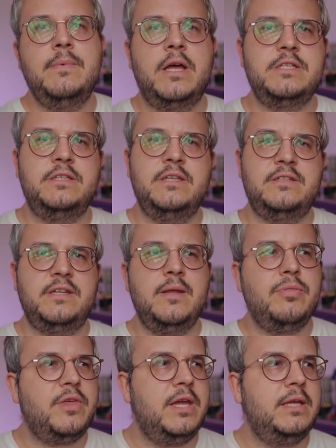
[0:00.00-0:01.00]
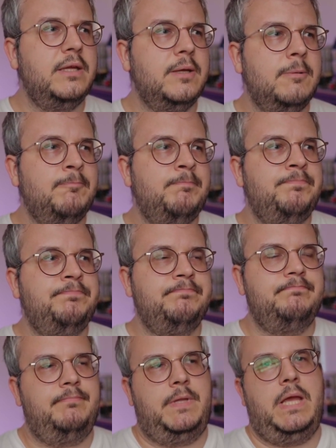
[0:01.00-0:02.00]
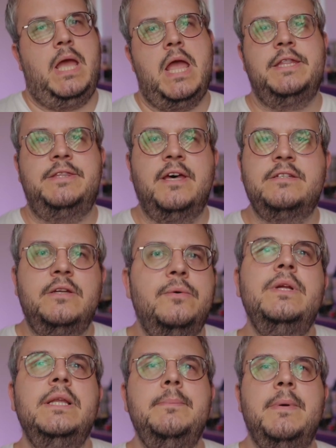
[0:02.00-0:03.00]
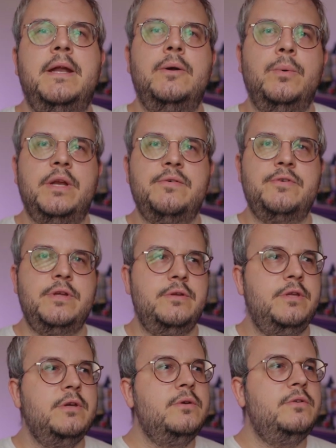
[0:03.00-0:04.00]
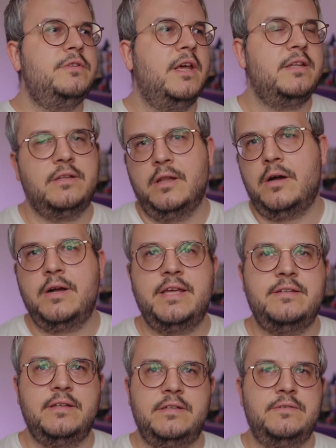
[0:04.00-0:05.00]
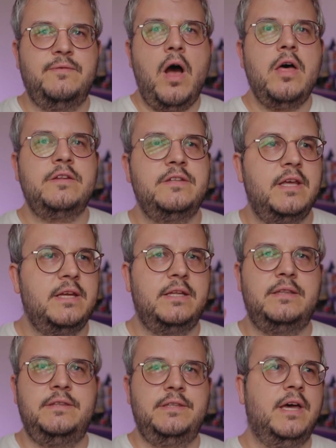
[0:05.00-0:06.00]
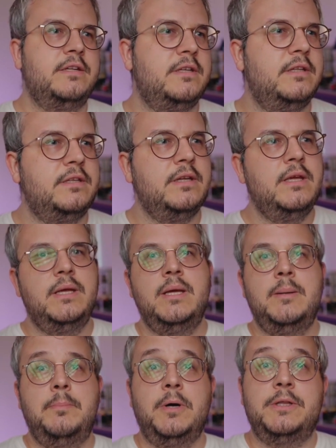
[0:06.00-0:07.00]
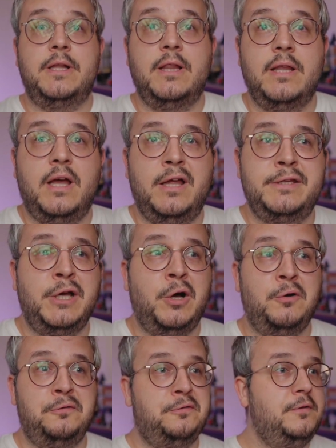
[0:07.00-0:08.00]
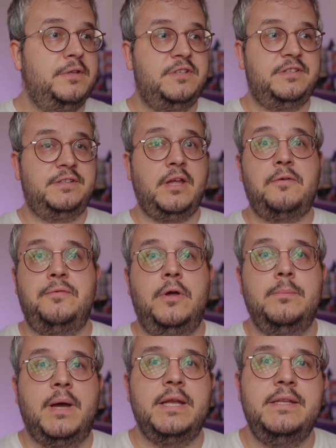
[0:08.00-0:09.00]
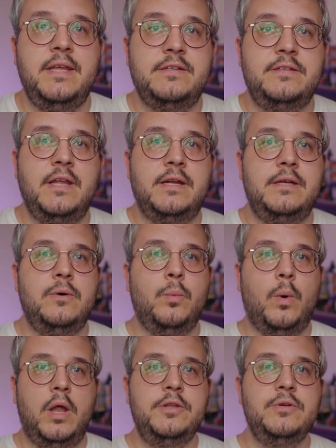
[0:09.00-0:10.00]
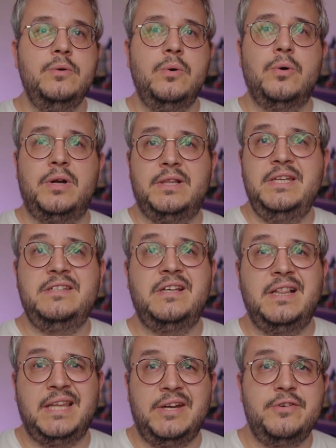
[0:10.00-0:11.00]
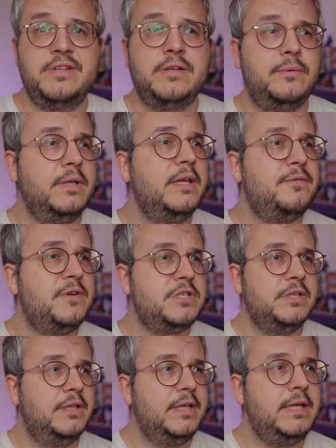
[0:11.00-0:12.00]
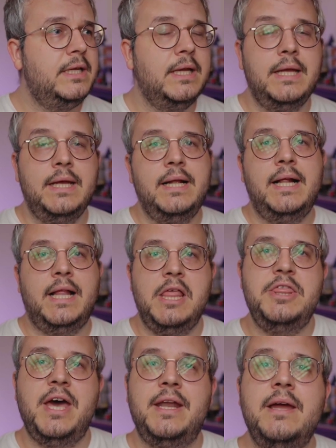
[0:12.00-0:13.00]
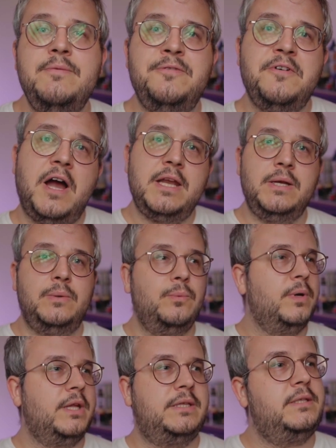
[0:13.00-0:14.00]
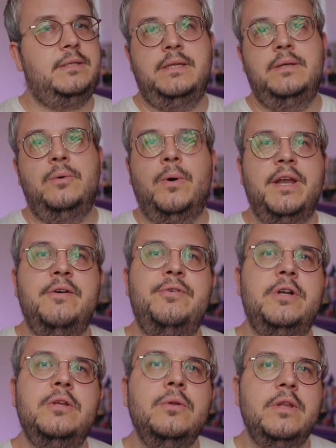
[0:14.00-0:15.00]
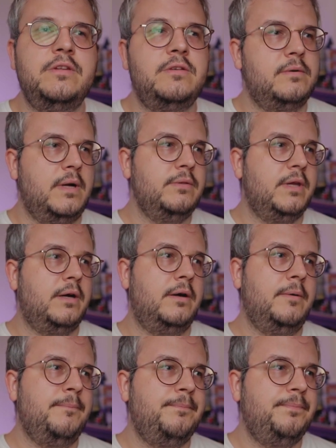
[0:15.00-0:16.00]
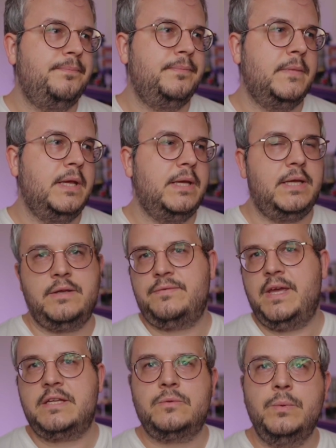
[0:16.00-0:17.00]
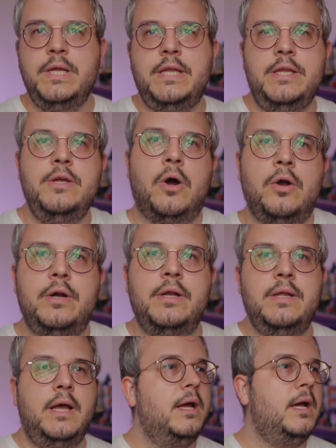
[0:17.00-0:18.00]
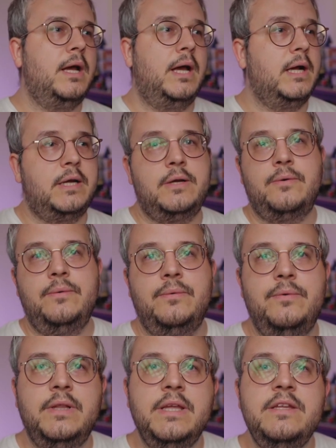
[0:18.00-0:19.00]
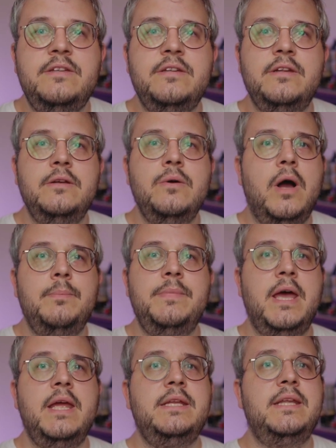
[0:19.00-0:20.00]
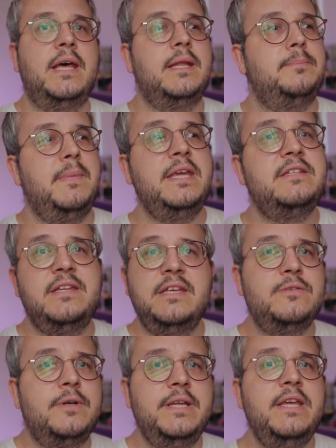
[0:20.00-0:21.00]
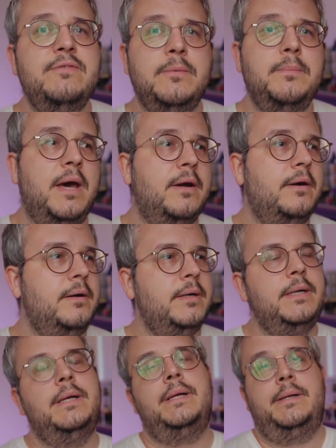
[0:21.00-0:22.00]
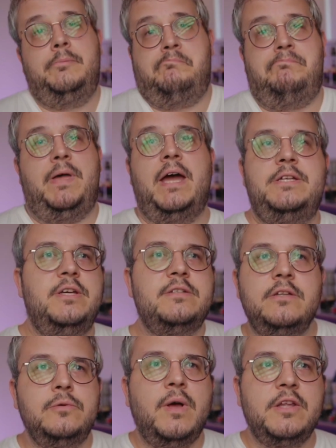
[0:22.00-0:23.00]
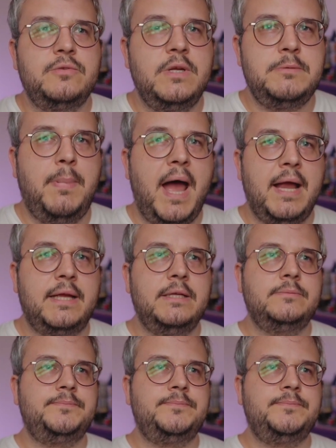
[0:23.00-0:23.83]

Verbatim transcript: much the same thing, it doesn't really matter whatever you use as long as it's fast and it doesn't put a lot of stuff on my disk that I don't want to, or at least clears it really efficiently, then I'm fine with whatever tool is around there. If next week Yarn releases a new update that makes things even better, I just as well switch back.